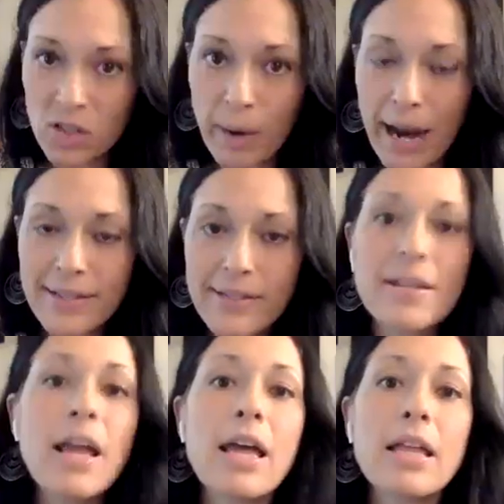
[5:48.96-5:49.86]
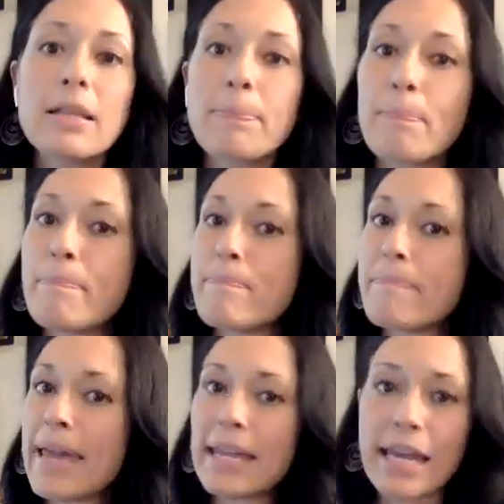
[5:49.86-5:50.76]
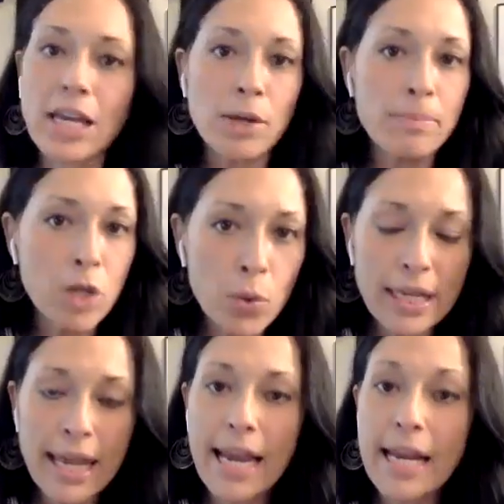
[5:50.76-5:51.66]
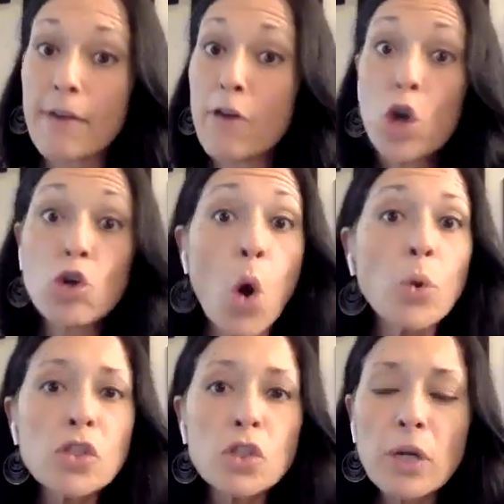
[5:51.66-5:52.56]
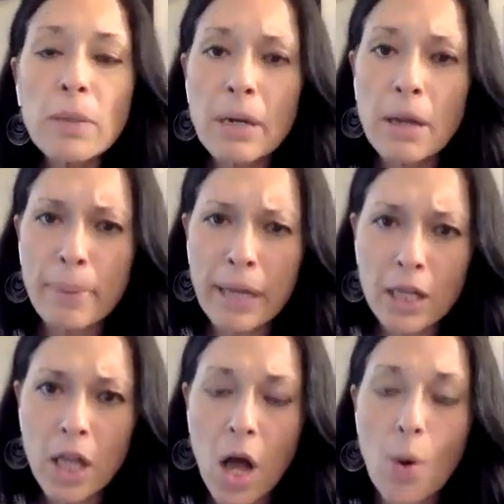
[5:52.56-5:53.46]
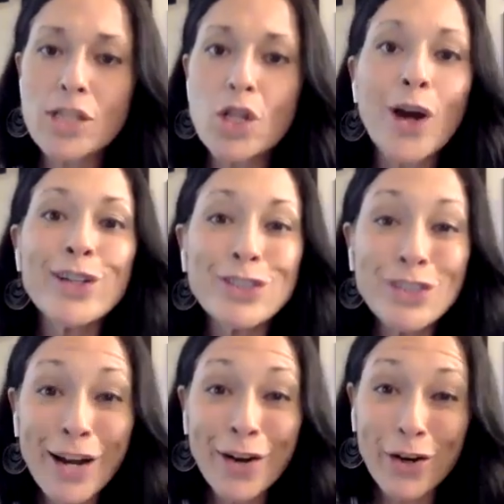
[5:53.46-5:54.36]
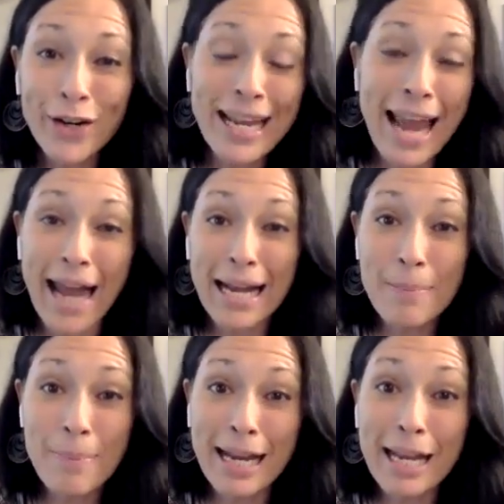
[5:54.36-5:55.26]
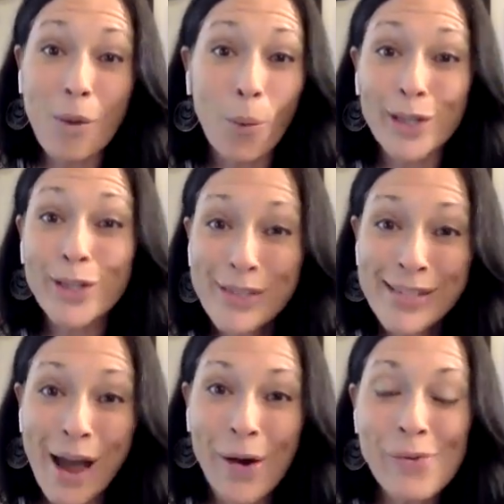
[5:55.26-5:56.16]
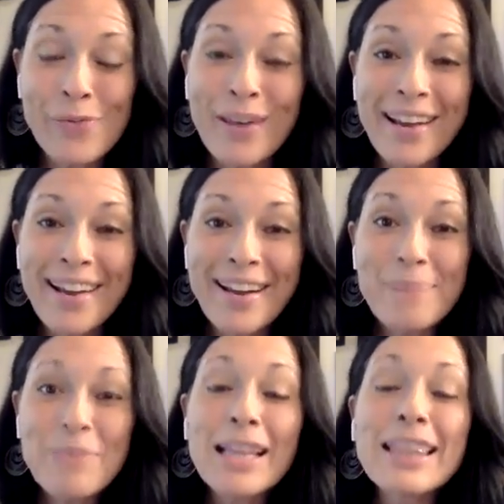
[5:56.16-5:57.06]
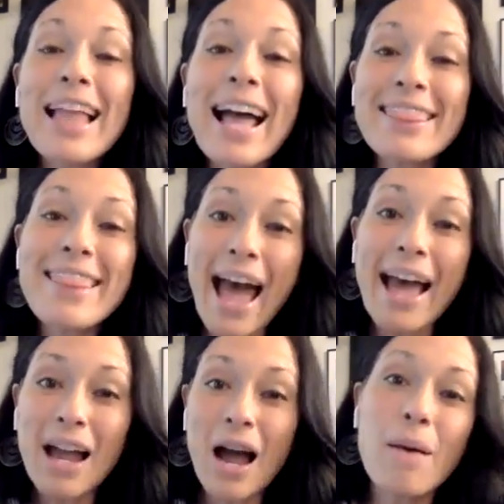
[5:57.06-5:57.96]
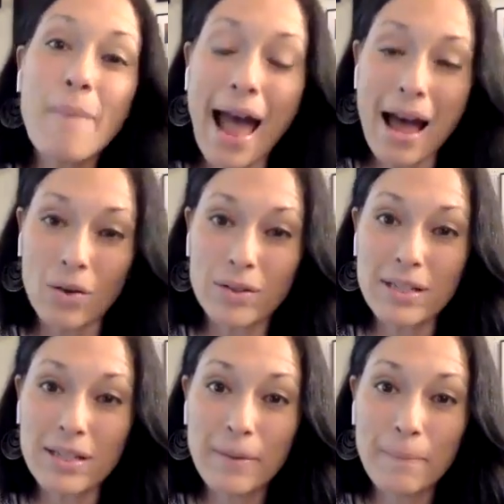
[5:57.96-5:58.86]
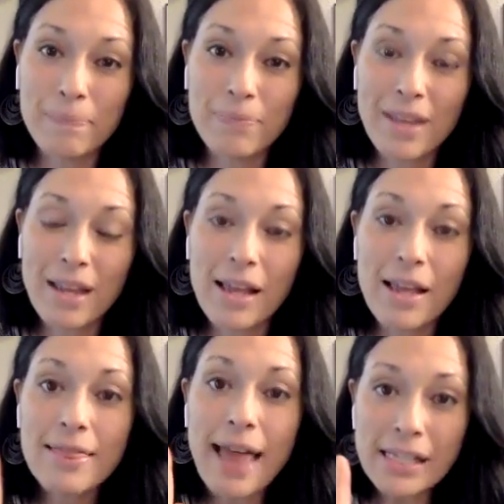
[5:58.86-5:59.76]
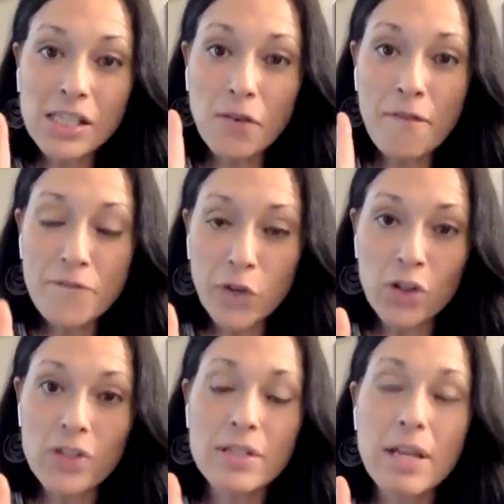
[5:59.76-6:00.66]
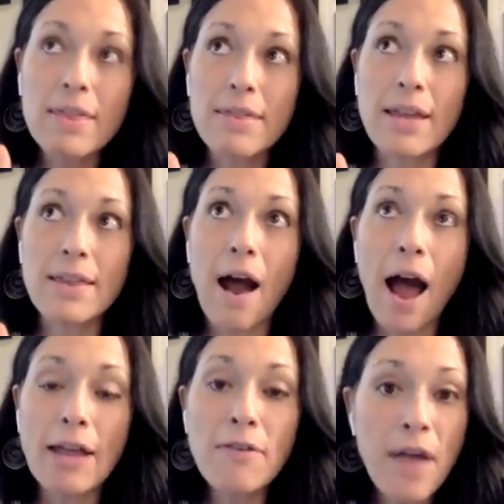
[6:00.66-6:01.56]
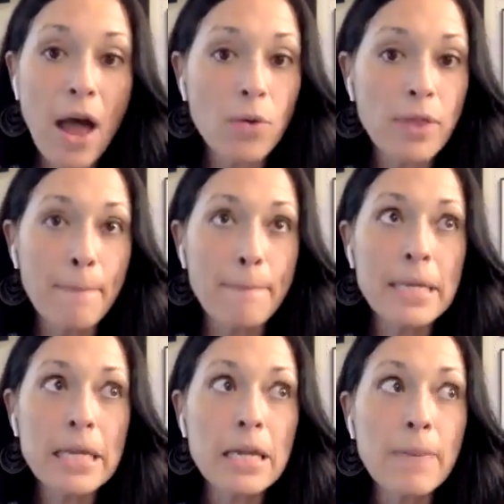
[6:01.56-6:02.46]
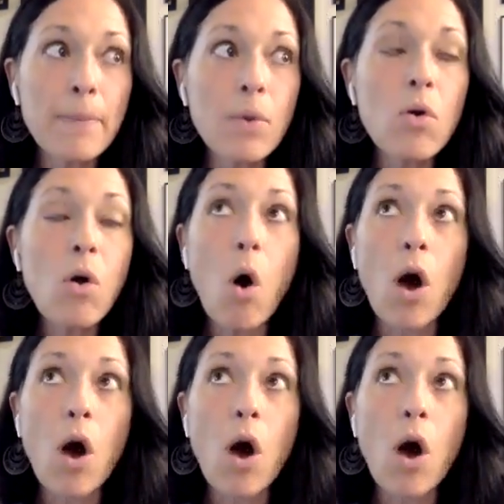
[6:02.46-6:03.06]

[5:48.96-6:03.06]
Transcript: expressed. Make it communicative. Go scream in a pillow. As long as you're not hurting anybody or yourself, let that come out. That's the first thing that I found that people